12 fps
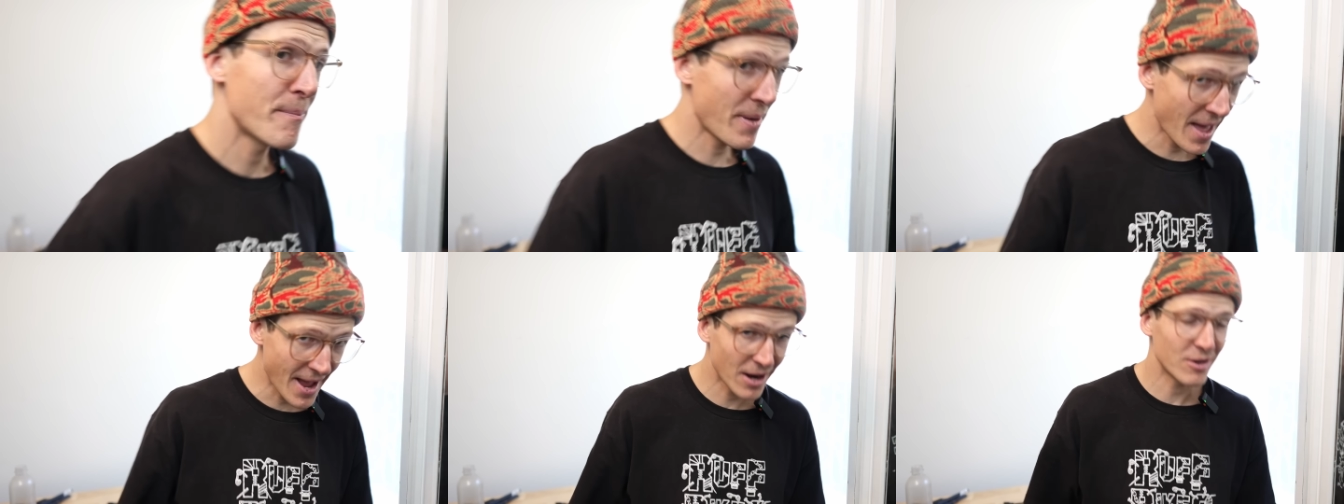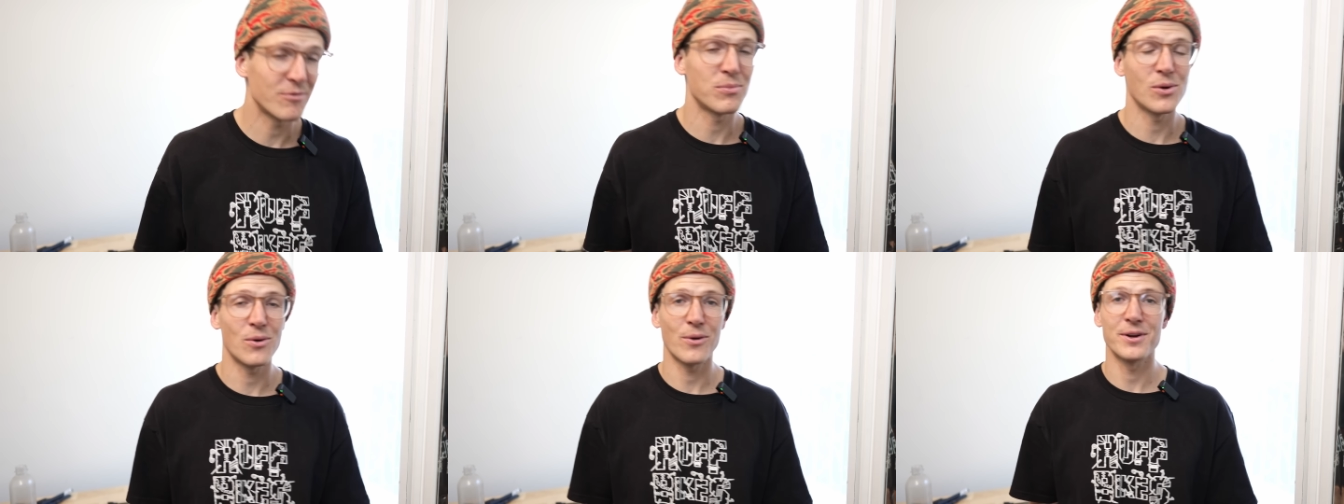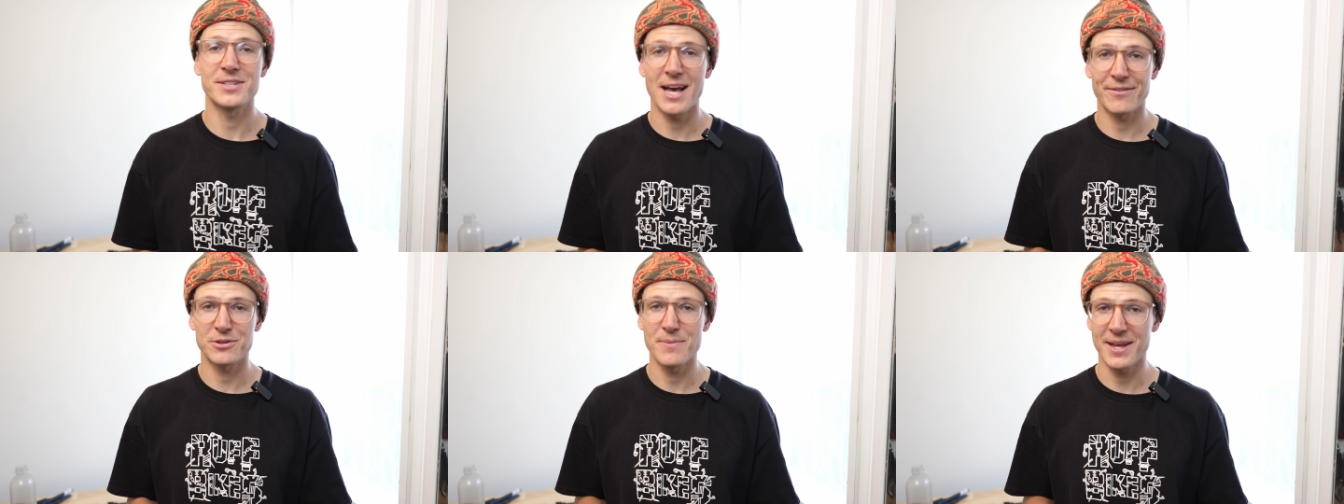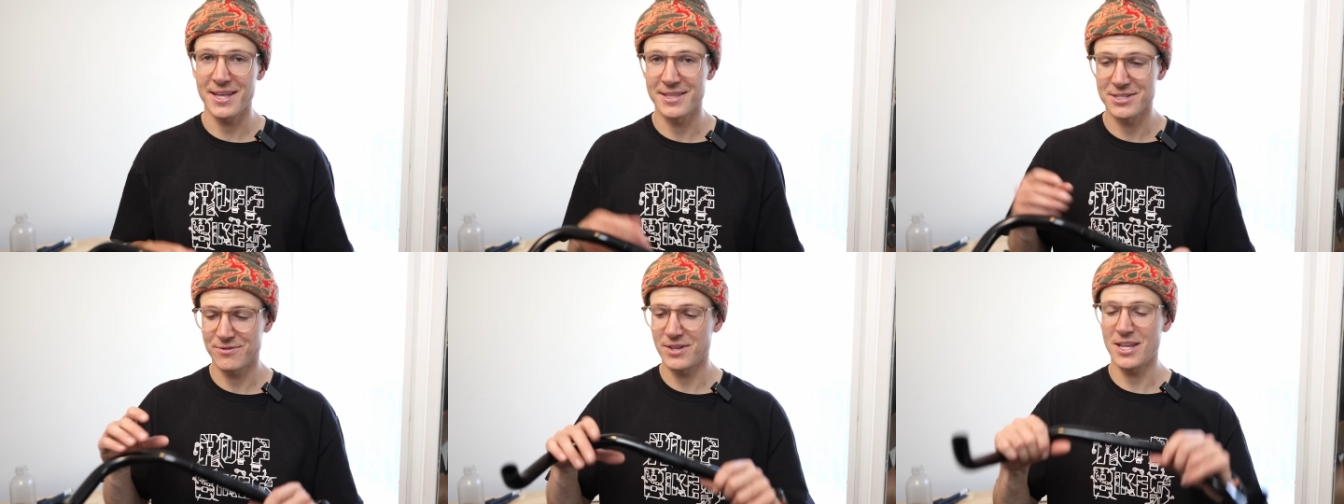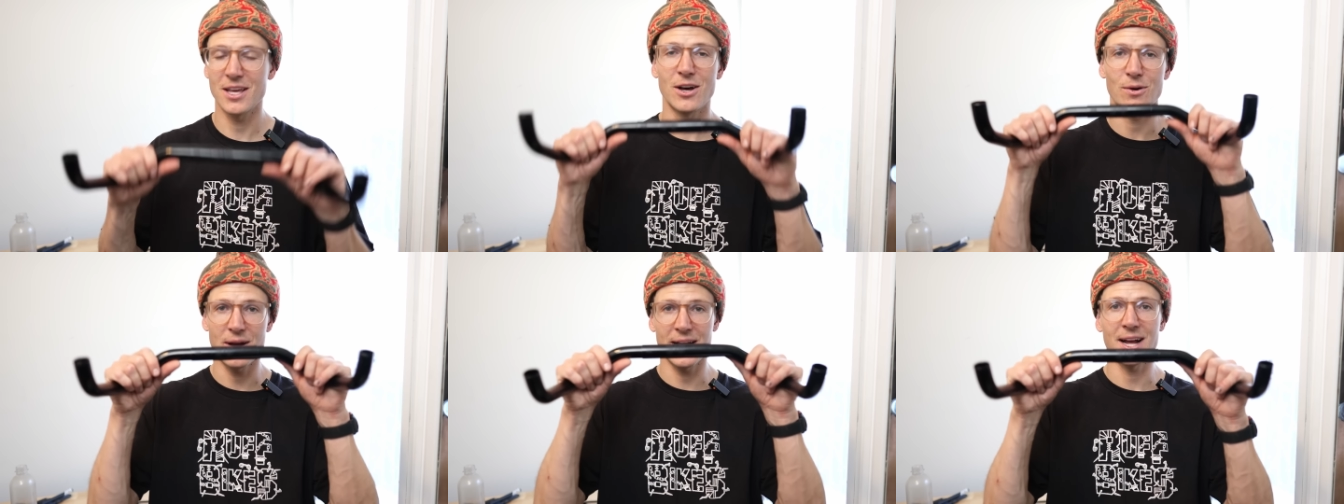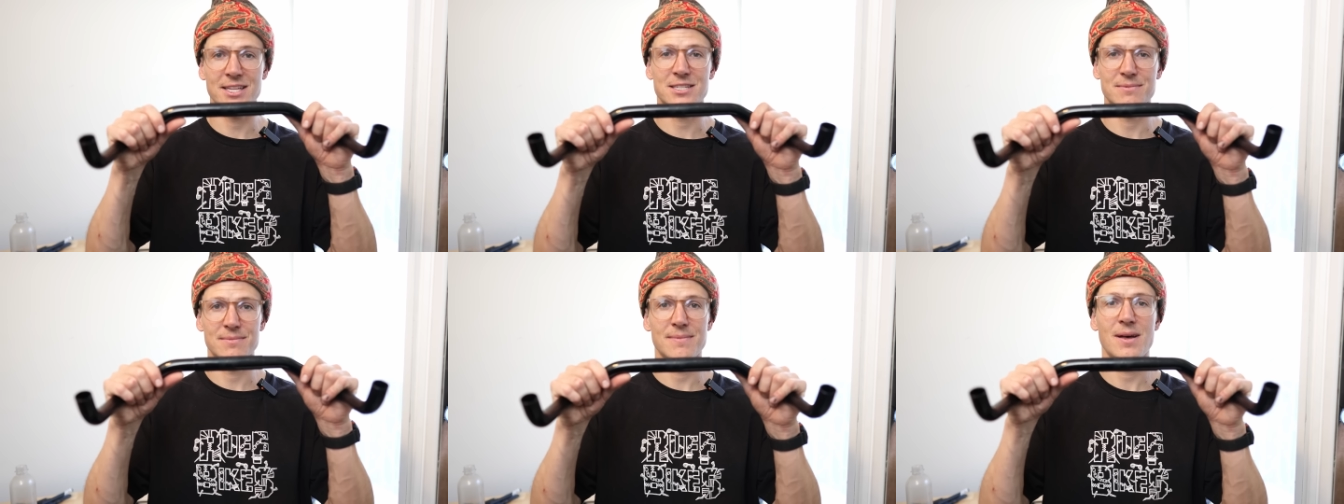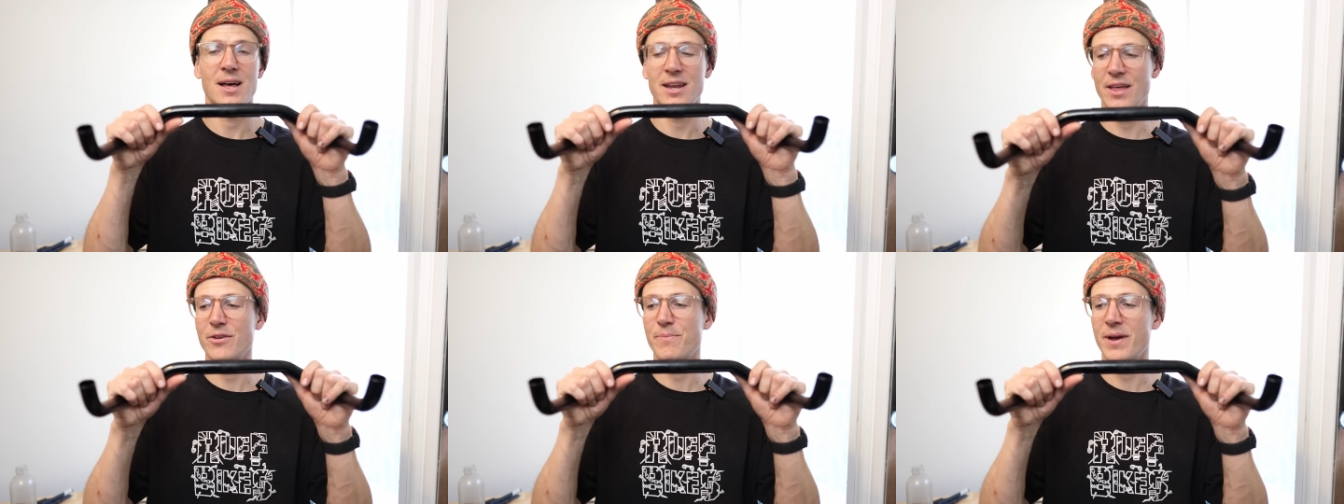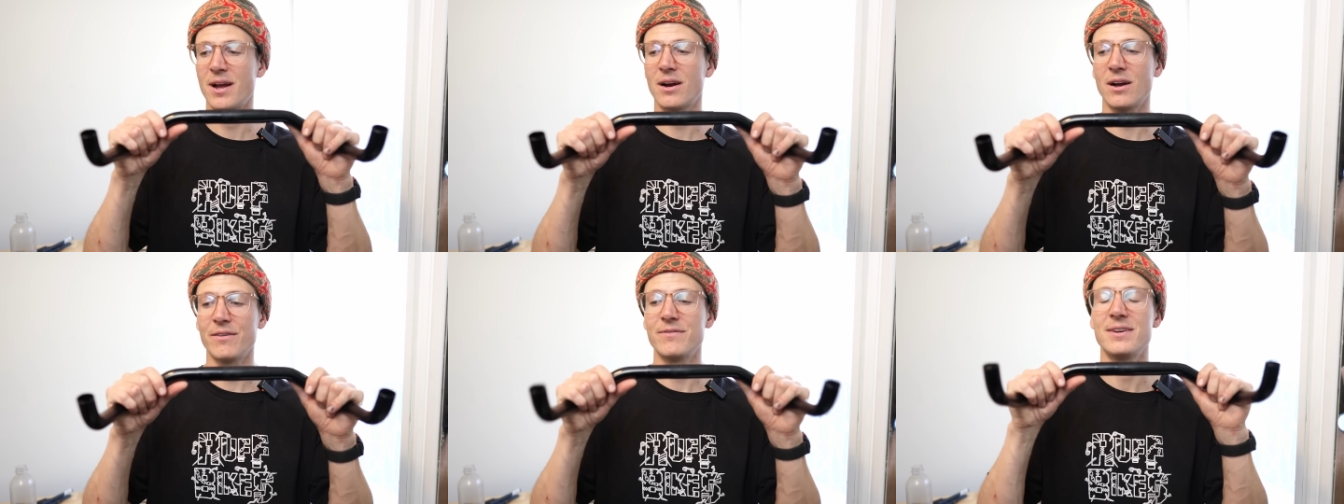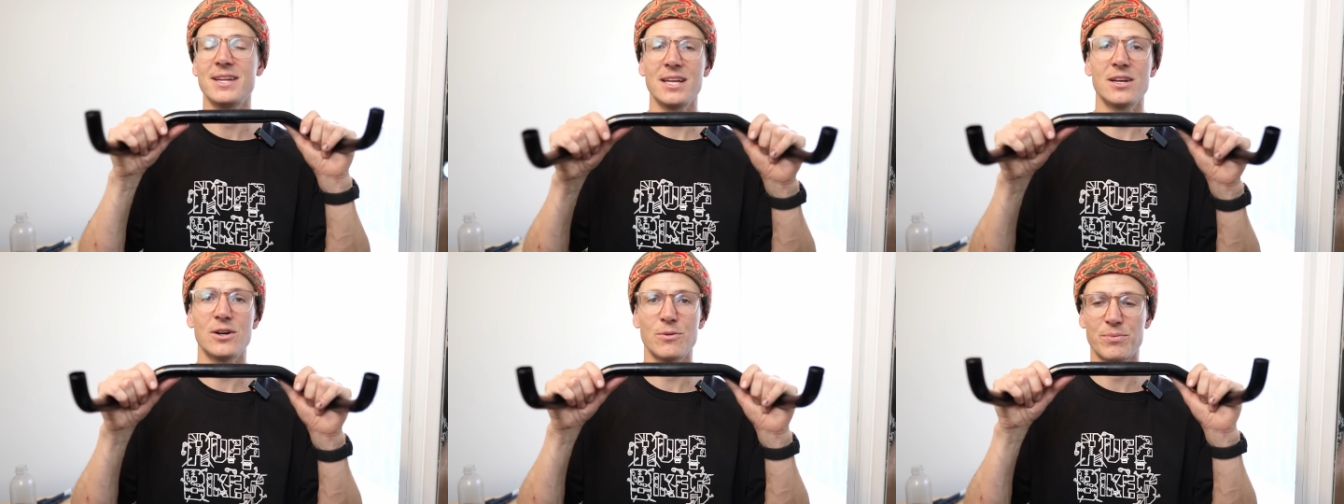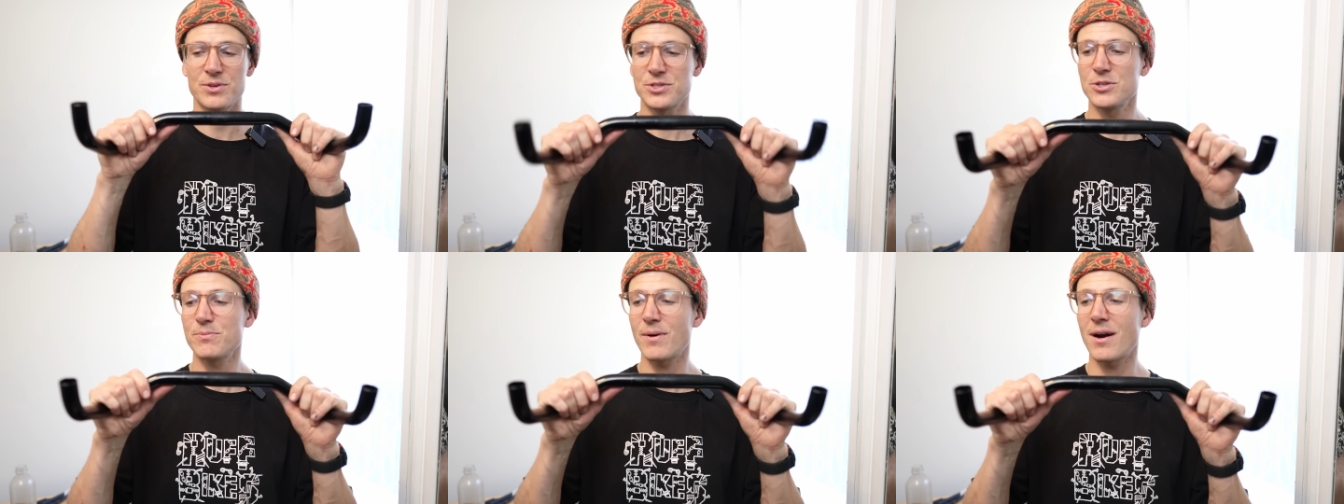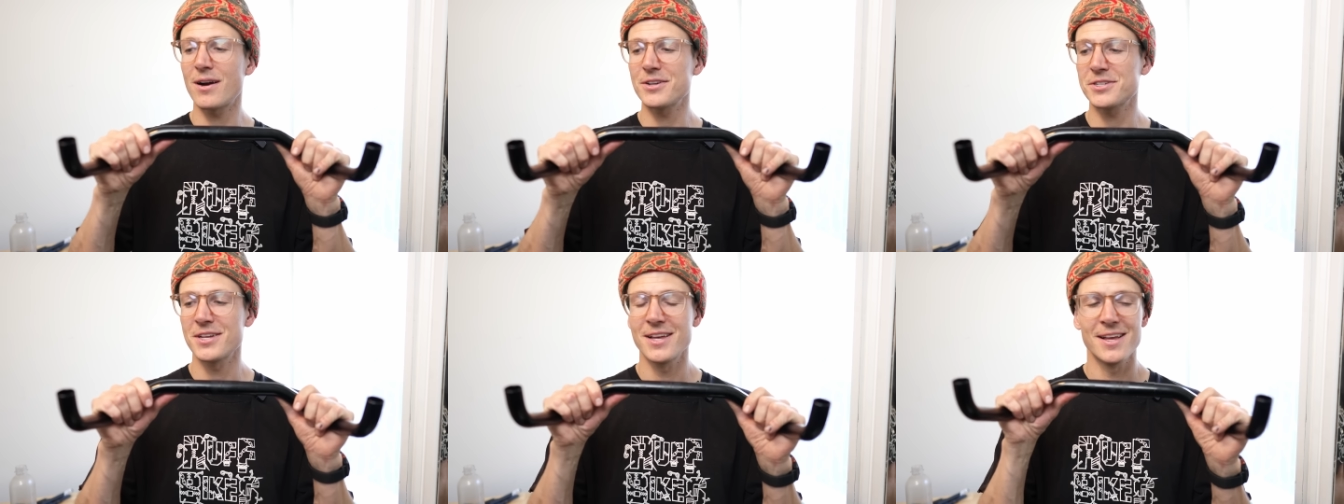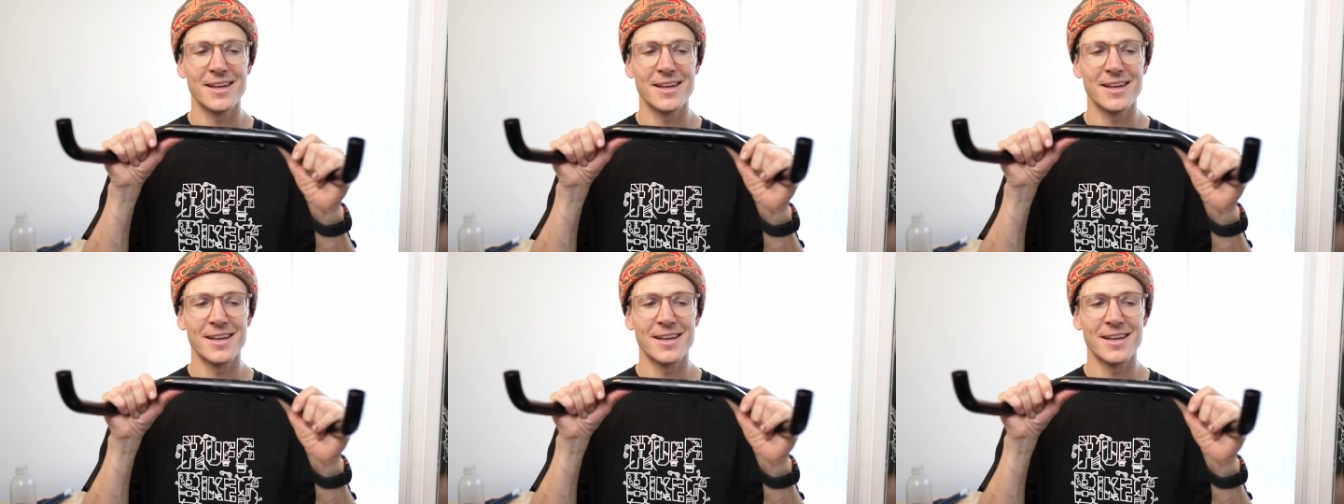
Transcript: pair of Bullhorns after making this video. I got another pair of Nito Pursuit bars.